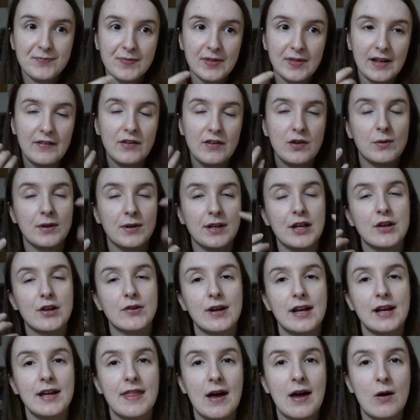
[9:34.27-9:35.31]
if you want to
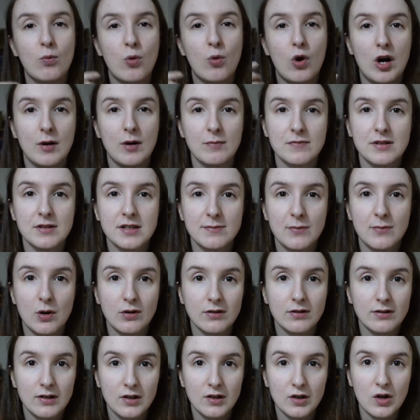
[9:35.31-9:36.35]
create that warm
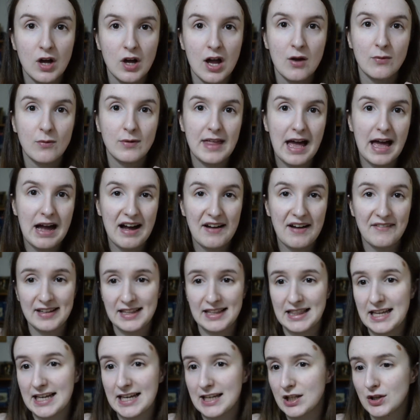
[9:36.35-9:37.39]
smoked look without having
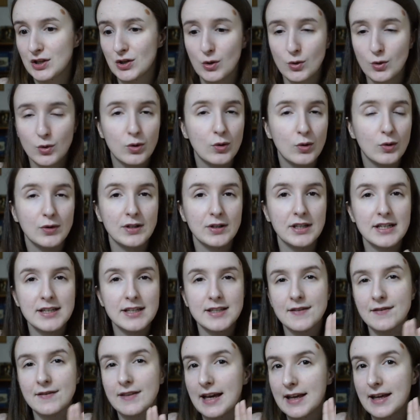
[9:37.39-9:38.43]
like the
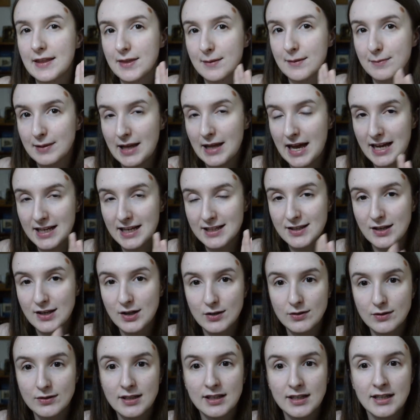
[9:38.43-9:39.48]
coolness of like the black
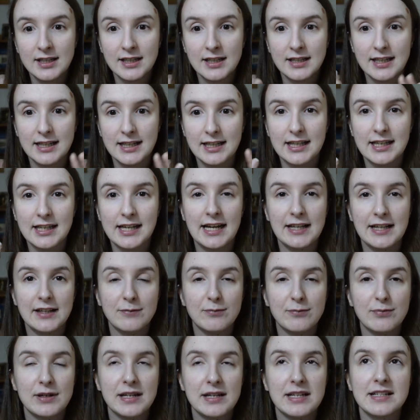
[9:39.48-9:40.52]
toned. Like, it kind
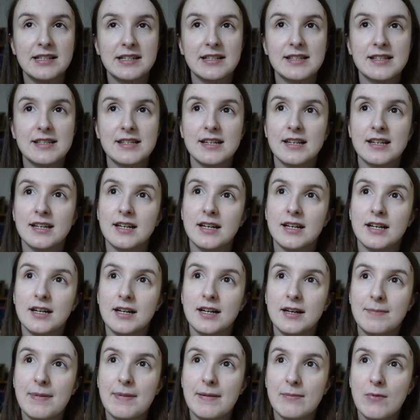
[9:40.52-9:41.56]
of brings
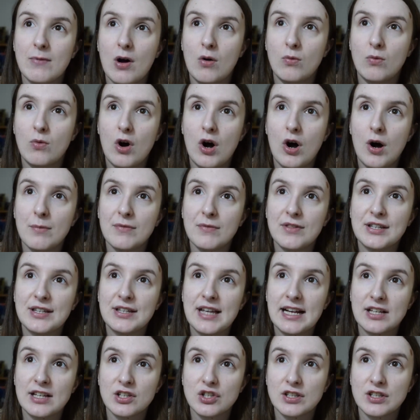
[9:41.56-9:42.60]
a bit more warmth, and
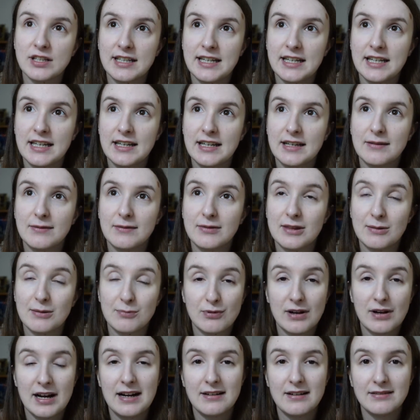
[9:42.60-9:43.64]
actually the
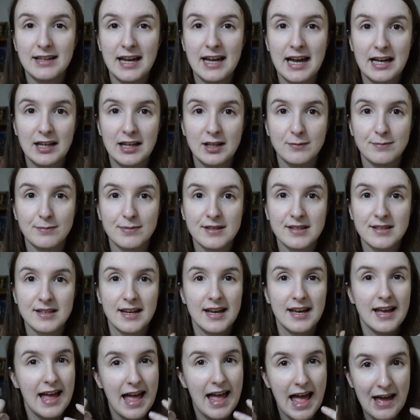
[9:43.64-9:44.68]
brown helps
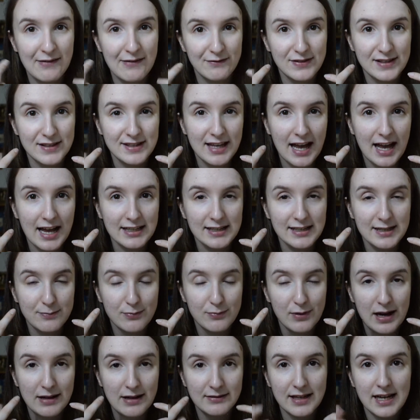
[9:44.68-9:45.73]
emphasise the
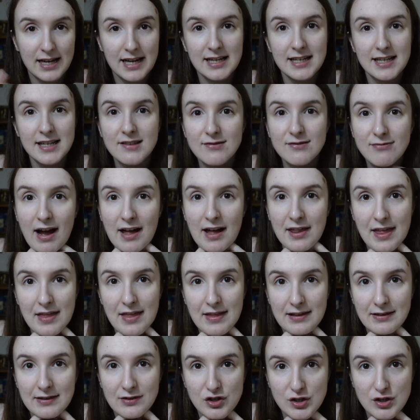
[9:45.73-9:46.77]
brown eyes rather
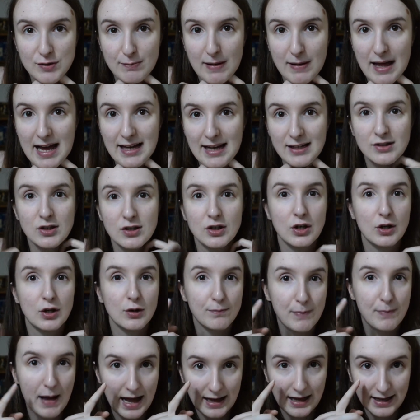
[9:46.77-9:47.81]
than just black, so you
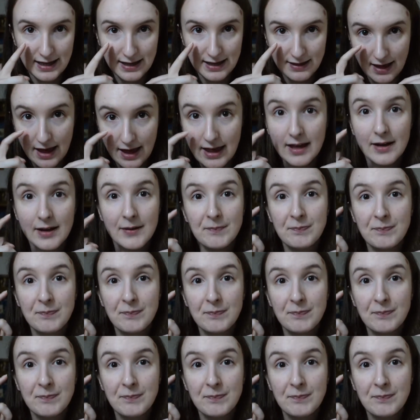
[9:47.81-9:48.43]
could pack it like